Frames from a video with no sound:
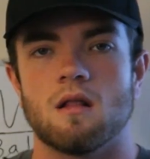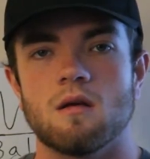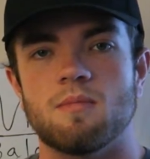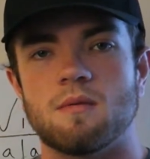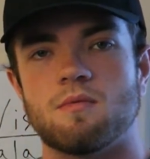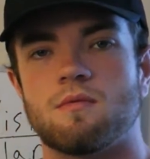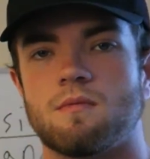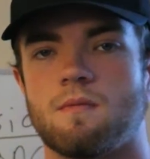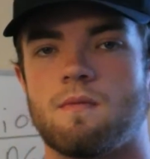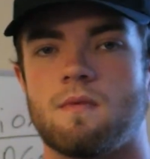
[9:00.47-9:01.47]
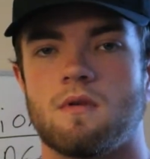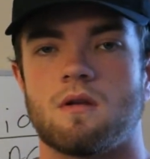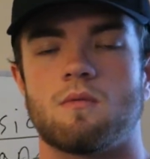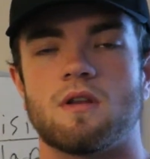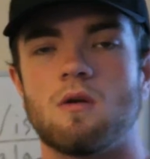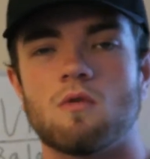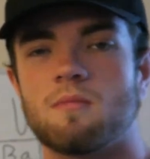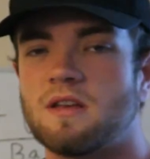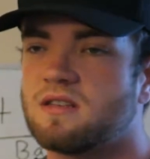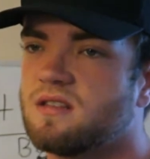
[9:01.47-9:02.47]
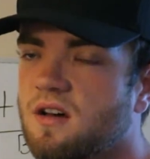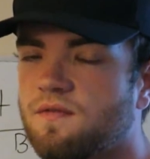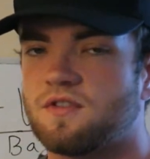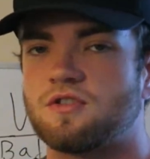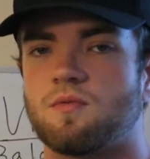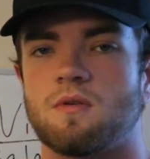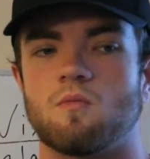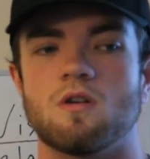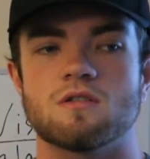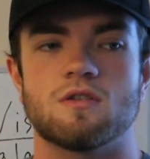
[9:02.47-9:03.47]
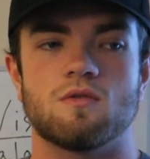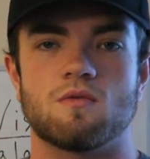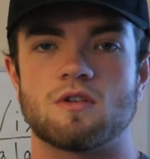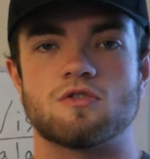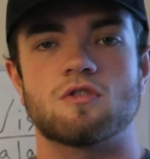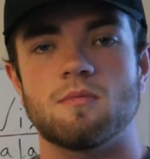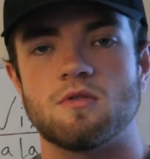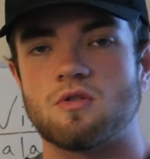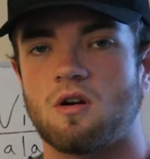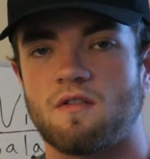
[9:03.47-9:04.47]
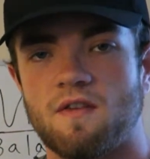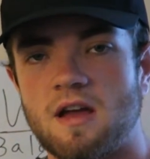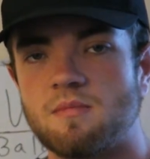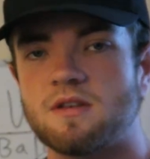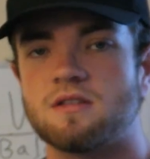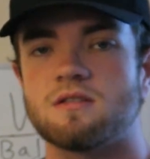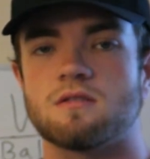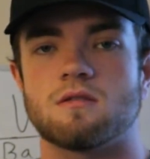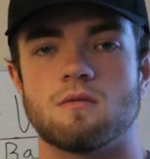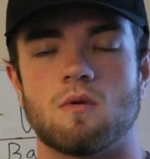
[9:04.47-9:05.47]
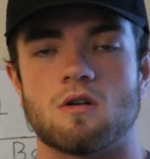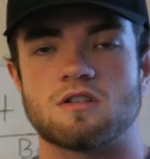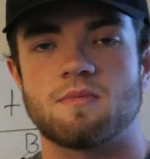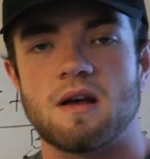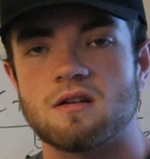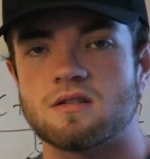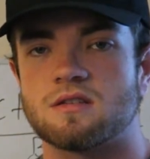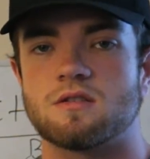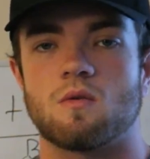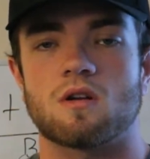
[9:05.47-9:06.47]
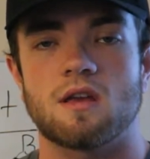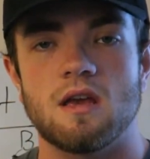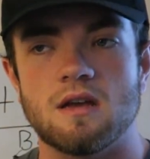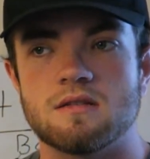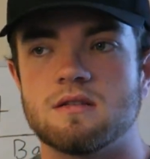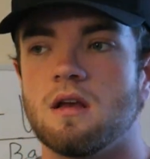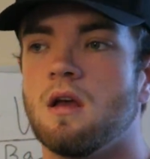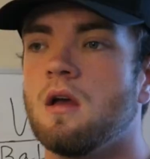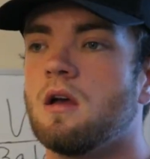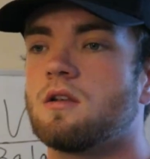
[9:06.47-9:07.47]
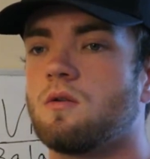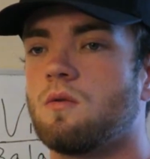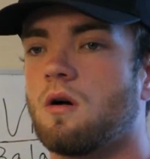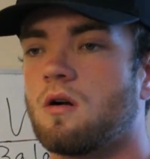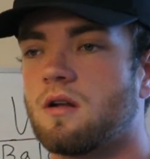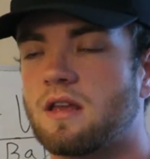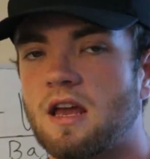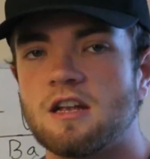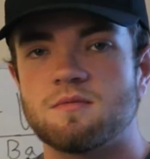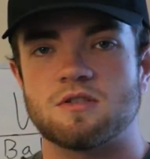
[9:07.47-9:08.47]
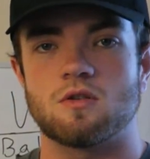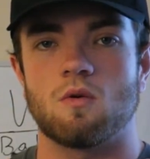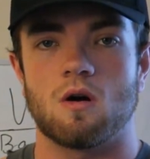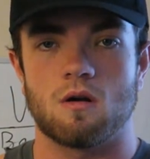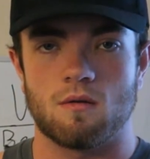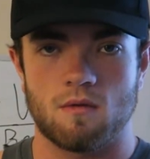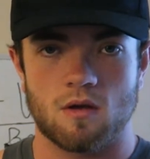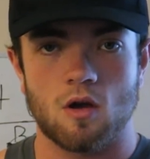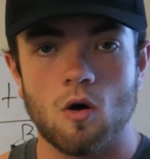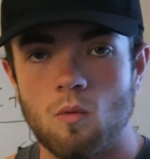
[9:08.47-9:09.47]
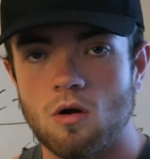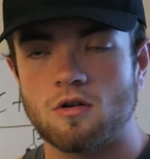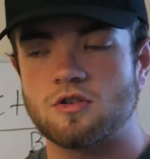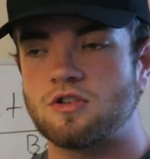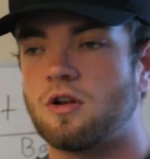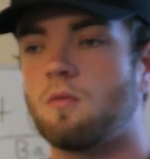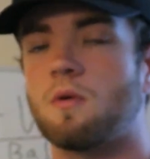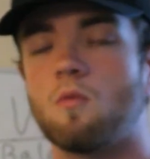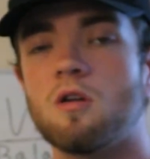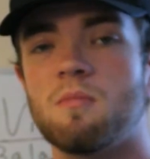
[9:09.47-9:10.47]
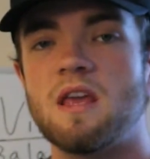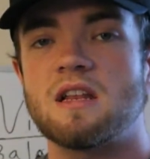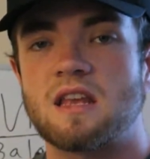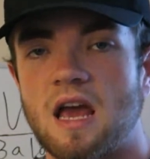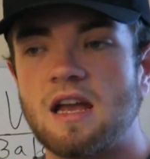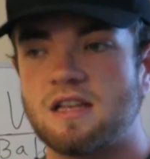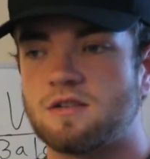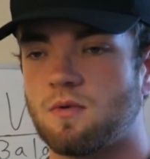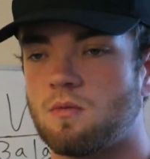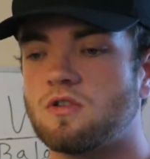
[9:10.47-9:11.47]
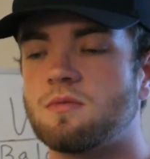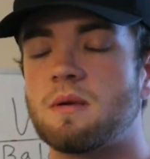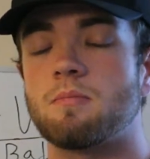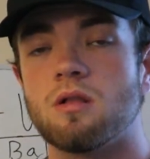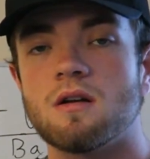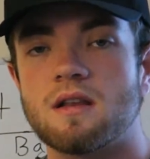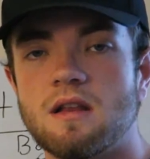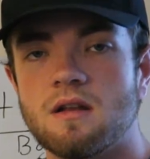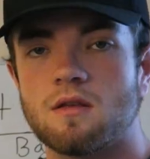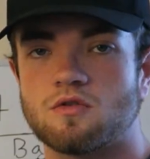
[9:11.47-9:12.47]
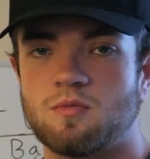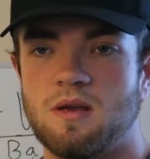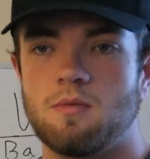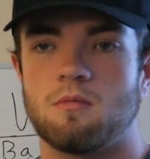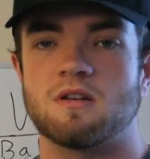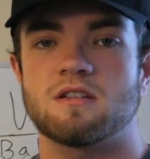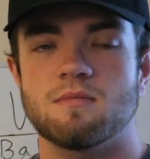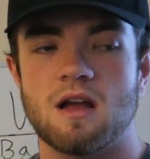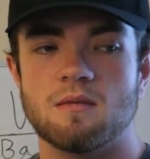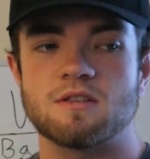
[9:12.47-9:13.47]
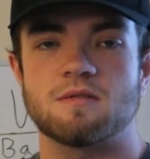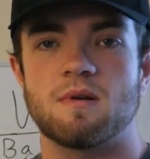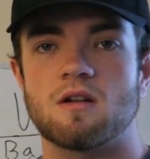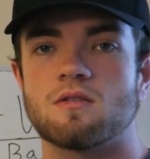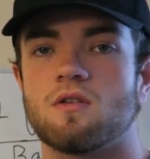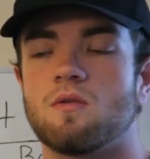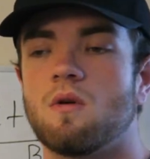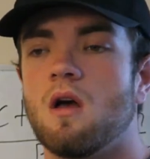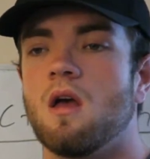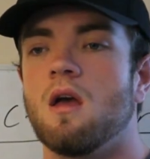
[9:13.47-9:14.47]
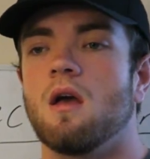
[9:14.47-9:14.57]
A lot of people you know, we don't want to be selfish. We want to contribute to our families, to our spouses, to our kids, to our engagements, to our coworkers. You know, we want to be engaged. We want to be plugged into those people, but sometimes it's better to